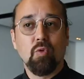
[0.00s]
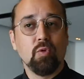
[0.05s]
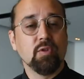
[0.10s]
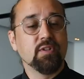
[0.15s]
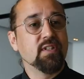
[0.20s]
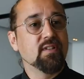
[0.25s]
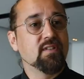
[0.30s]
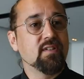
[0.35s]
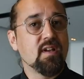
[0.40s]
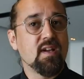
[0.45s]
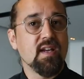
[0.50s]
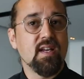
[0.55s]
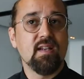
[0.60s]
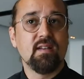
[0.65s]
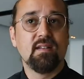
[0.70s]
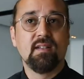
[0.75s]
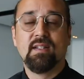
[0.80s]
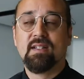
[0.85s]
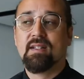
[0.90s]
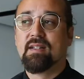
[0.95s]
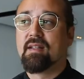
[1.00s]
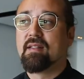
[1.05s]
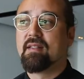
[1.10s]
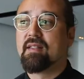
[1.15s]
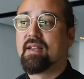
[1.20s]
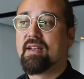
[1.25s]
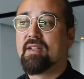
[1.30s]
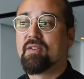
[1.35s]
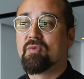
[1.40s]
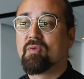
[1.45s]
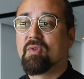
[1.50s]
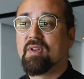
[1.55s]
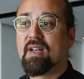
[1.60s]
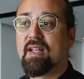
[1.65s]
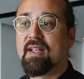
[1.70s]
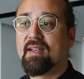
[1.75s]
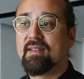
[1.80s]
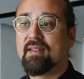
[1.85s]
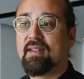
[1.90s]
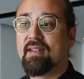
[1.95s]
all design that is
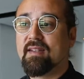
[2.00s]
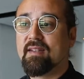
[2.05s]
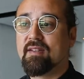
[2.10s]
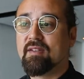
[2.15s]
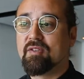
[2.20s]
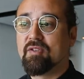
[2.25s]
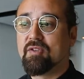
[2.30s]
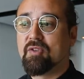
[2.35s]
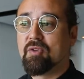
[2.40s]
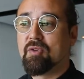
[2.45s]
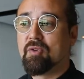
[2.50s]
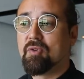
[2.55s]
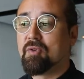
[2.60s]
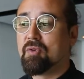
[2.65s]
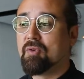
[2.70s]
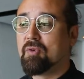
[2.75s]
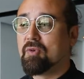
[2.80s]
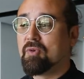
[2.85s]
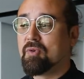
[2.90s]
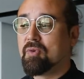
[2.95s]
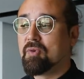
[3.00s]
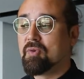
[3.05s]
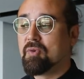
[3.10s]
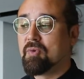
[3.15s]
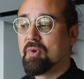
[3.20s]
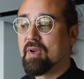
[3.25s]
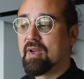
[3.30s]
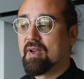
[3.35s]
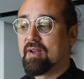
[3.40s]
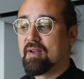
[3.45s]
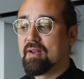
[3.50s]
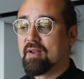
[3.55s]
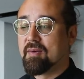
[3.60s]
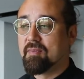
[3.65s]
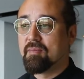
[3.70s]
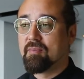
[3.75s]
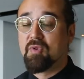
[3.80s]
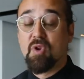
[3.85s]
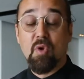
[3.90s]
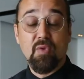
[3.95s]
related to,
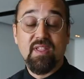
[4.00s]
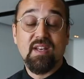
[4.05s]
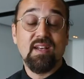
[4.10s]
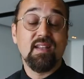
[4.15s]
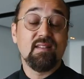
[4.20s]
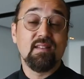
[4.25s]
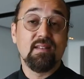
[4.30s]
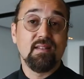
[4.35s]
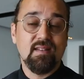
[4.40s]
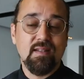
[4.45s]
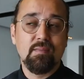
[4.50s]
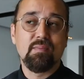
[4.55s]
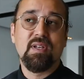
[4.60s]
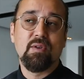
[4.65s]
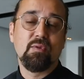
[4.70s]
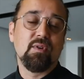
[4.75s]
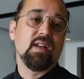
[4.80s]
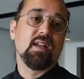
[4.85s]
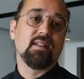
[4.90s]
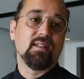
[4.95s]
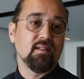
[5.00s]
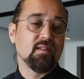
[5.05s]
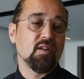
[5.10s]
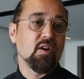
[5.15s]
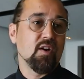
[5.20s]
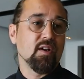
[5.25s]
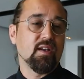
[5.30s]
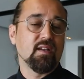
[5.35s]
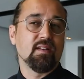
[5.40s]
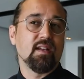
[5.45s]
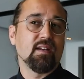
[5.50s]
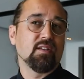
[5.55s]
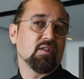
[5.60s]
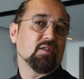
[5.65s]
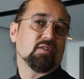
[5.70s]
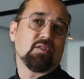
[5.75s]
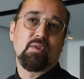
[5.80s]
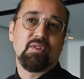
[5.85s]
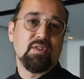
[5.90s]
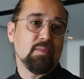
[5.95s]
not that isn't simply related to architecture,
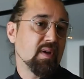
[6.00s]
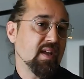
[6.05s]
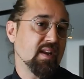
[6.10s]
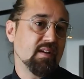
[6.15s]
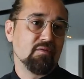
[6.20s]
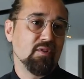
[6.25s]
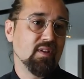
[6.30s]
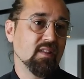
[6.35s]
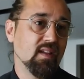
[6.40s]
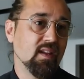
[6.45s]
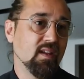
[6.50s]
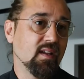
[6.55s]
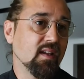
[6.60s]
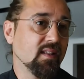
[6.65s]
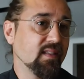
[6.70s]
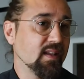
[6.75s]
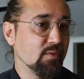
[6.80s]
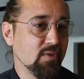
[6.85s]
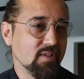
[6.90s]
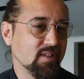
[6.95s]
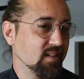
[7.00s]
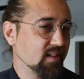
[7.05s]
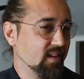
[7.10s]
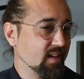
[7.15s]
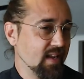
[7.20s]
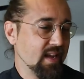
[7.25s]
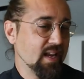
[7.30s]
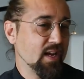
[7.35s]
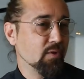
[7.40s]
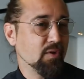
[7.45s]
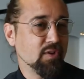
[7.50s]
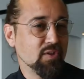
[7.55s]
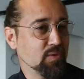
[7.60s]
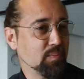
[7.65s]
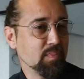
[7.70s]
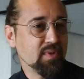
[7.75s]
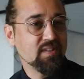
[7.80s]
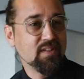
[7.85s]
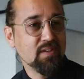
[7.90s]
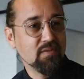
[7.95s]
so it's about everything. There isn't an era
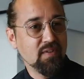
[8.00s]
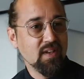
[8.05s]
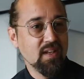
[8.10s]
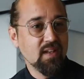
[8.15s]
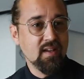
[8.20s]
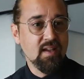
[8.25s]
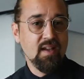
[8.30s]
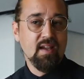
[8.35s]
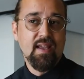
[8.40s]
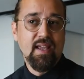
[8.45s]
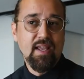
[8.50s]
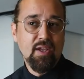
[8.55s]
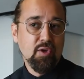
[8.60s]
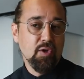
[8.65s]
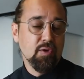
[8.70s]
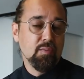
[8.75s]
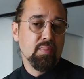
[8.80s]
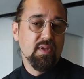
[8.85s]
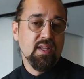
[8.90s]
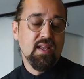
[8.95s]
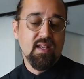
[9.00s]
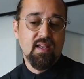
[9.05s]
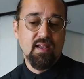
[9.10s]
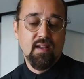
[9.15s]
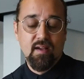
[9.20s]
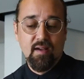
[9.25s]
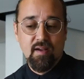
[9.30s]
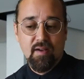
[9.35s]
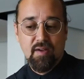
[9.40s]
specific. It could be